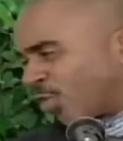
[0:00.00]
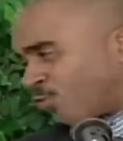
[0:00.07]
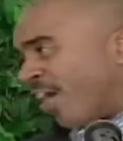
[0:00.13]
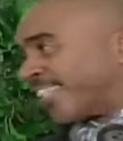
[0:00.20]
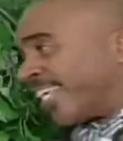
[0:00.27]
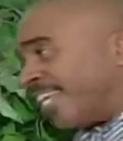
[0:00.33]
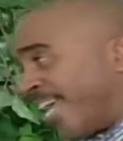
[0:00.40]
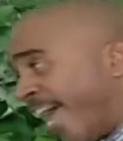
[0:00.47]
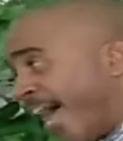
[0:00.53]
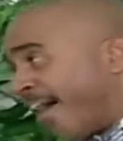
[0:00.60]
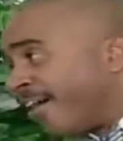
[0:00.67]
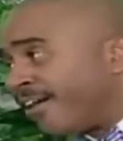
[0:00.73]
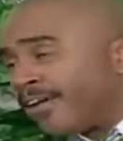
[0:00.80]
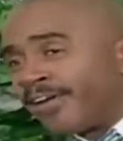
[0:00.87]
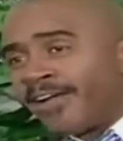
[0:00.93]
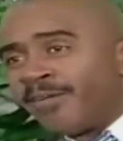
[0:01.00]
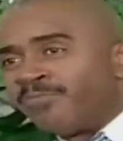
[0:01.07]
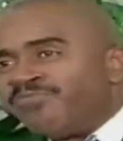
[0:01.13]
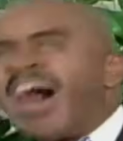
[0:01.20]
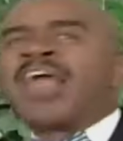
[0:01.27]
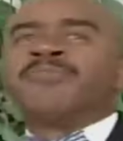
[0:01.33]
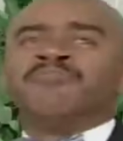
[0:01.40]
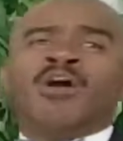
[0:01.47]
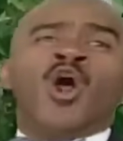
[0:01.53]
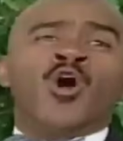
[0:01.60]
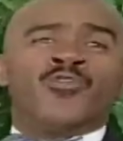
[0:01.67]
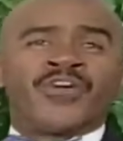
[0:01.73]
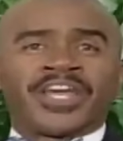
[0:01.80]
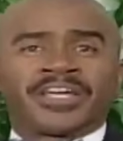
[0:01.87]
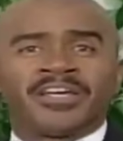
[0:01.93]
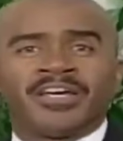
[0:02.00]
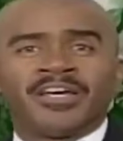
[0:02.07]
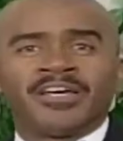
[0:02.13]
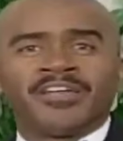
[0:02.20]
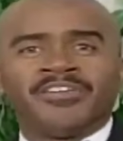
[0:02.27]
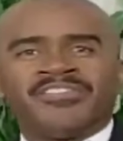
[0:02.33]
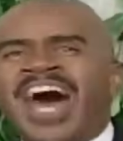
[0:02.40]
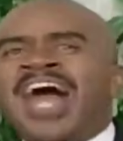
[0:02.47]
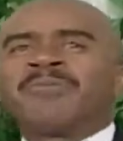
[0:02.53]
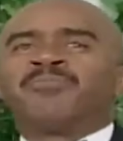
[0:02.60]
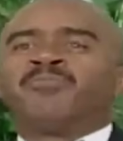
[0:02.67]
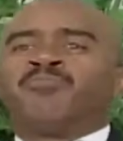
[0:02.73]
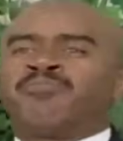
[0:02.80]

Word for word: what's written here? That's right. That's not right. moving. That's right. Not